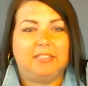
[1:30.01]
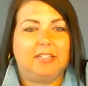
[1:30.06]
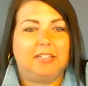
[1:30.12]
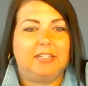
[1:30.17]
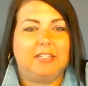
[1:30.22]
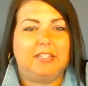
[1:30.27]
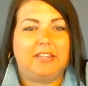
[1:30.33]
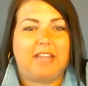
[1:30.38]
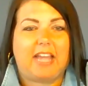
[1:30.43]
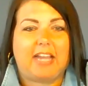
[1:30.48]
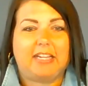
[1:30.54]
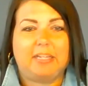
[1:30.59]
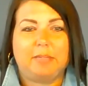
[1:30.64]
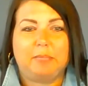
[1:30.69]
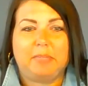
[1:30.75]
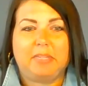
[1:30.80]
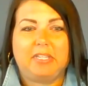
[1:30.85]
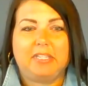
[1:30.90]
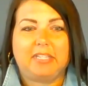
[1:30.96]
that can
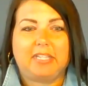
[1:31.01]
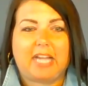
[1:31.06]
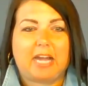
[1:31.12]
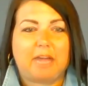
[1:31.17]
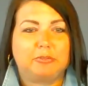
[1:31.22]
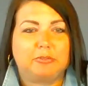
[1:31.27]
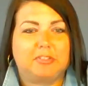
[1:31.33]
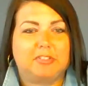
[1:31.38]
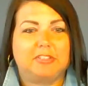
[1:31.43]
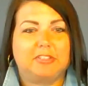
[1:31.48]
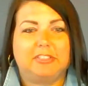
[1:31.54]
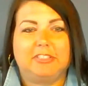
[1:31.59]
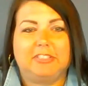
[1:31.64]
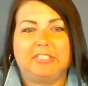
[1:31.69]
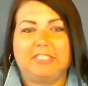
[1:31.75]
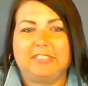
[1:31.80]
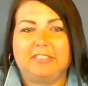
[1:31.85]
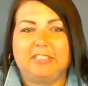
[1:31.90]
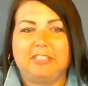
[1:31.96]
be a counselor,